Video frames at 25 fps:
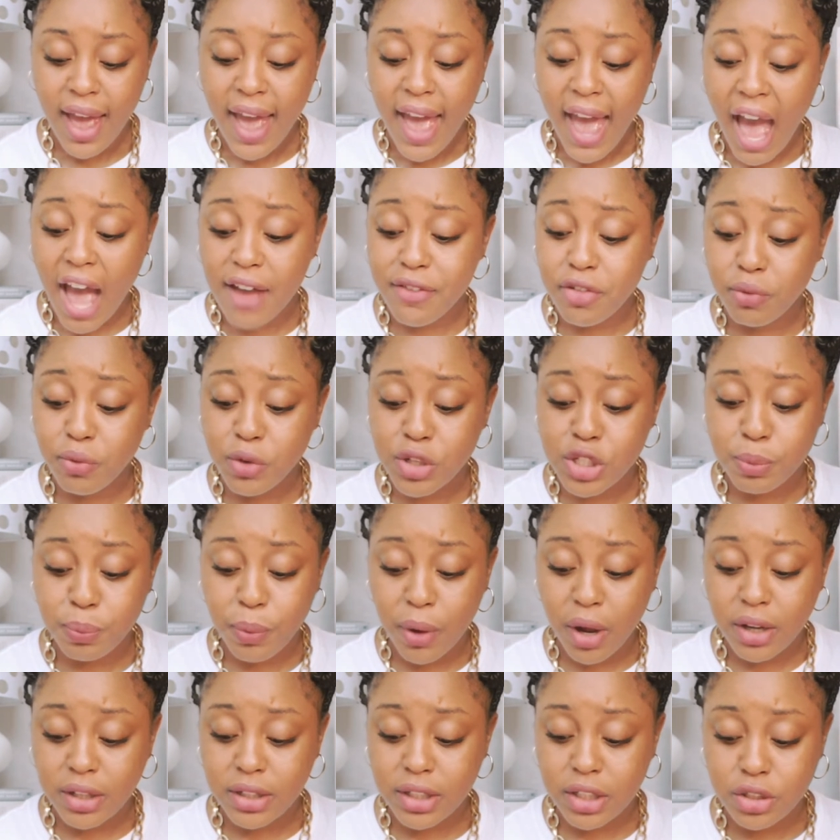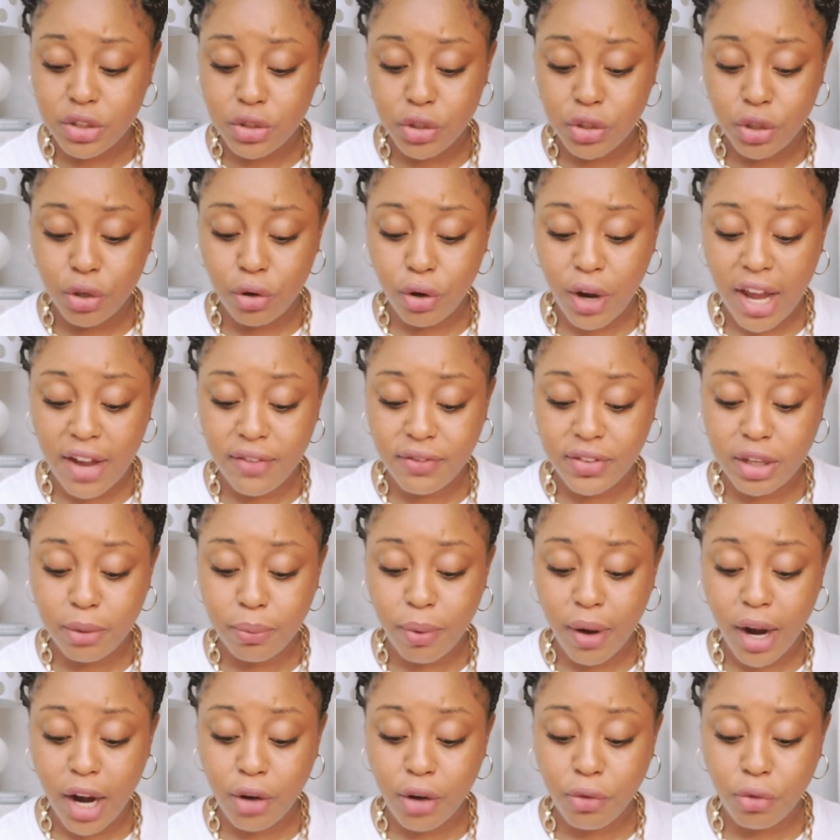Having responded to your heavenly
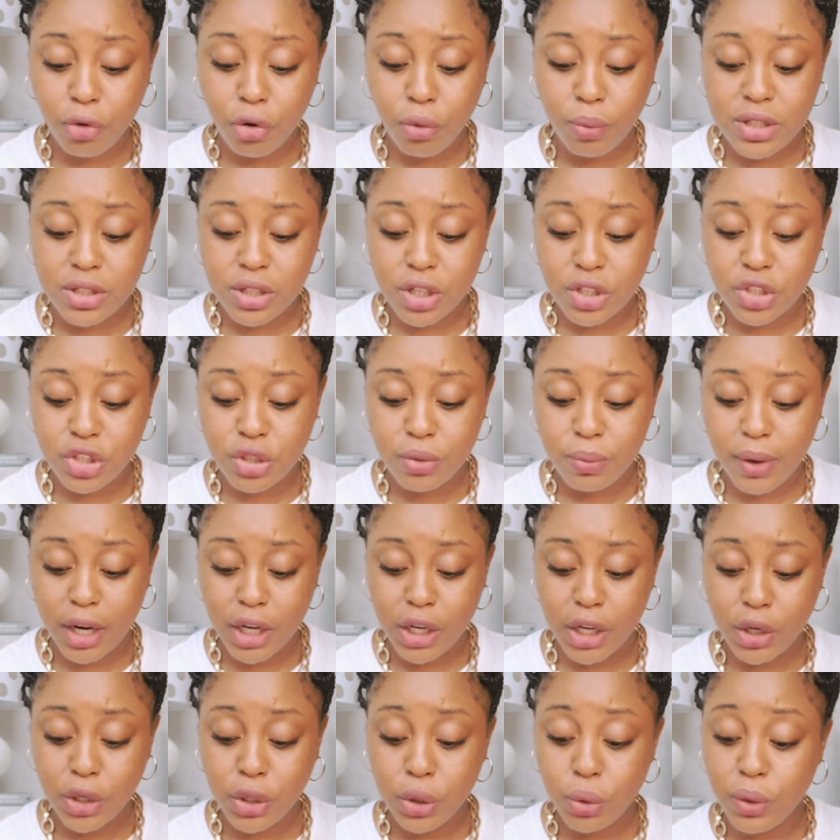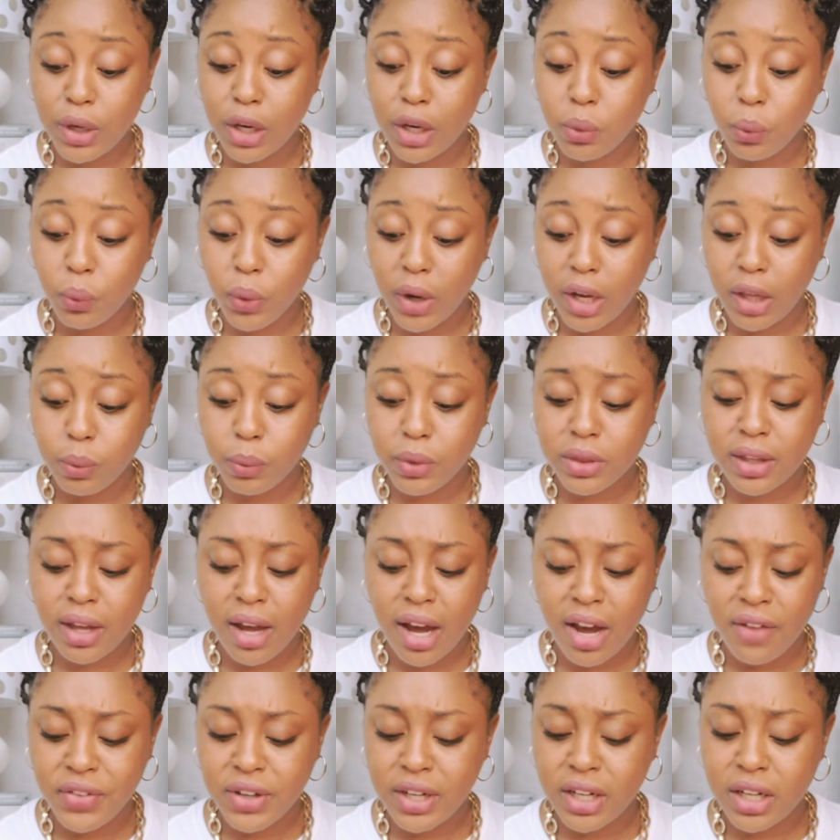bridegroom in such a manner, you can wait with
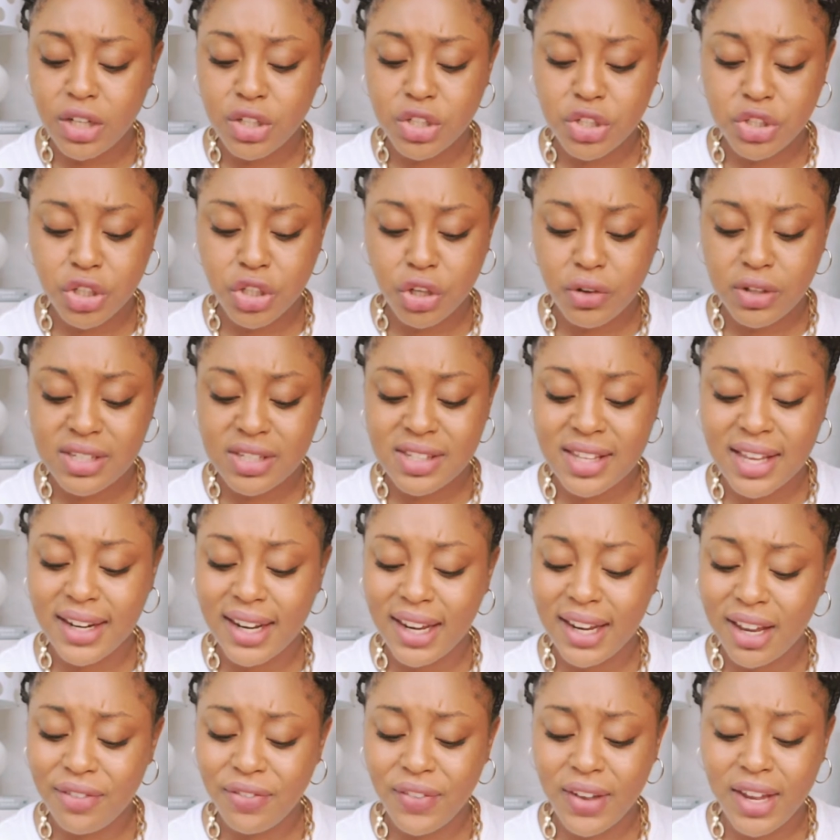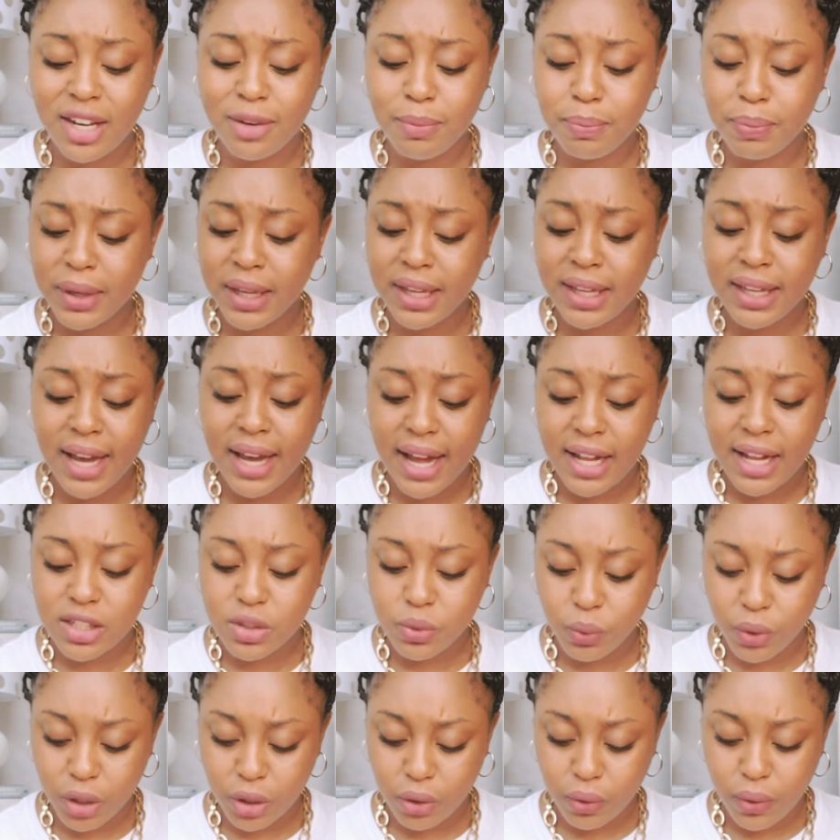confident assurance that if it be God's
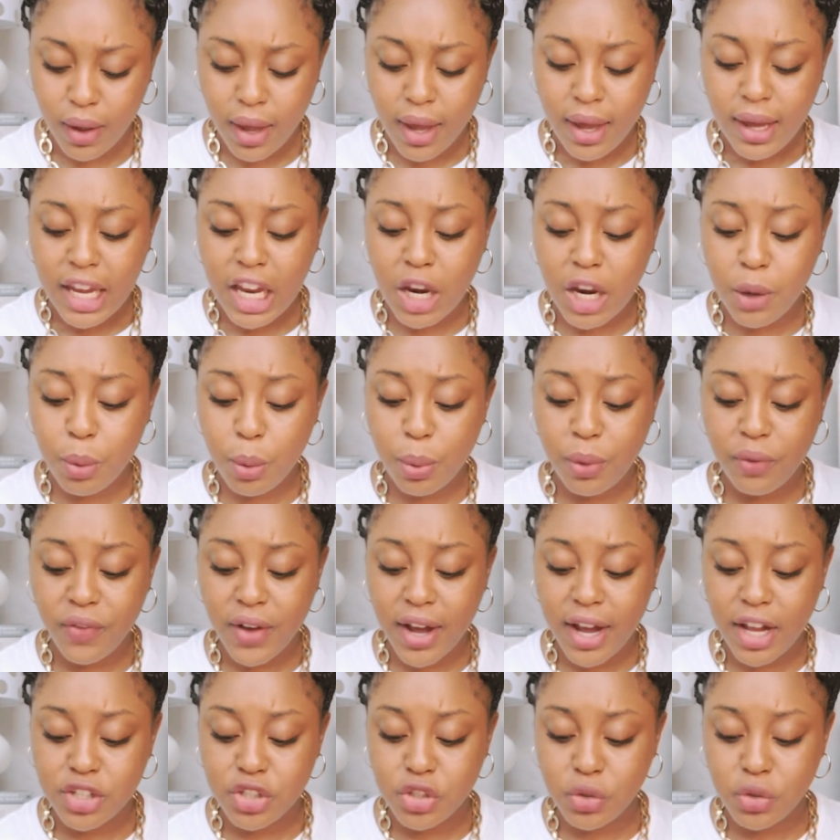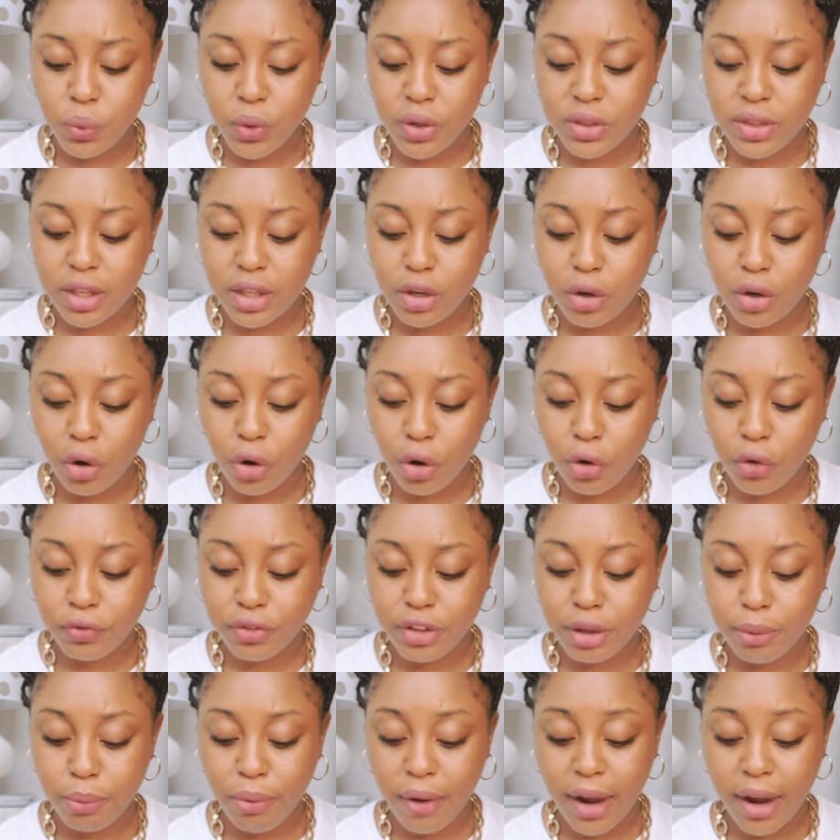will, he will provide you with an
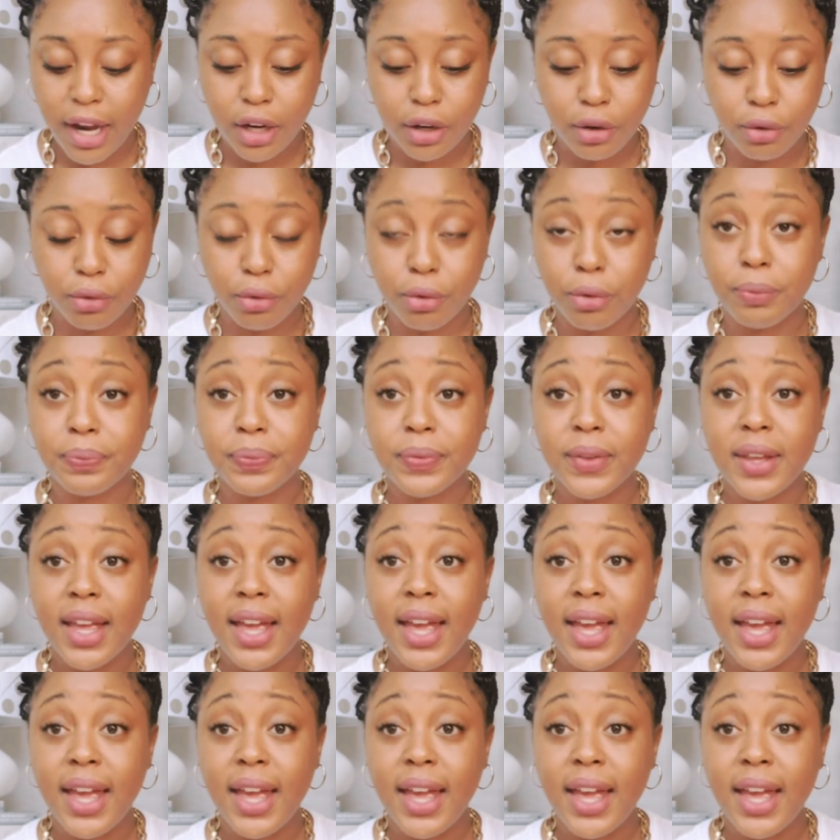earthly bridegroom.